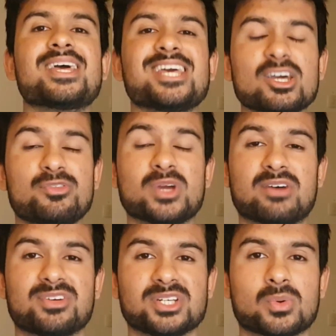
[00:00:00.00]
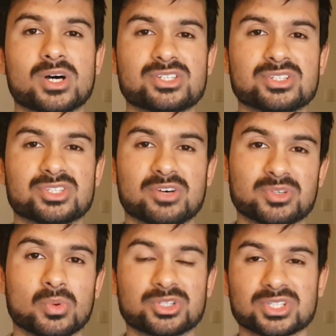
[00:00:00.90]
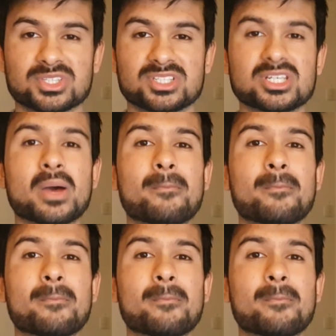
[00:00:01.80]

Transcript: If you have any questions after watching this,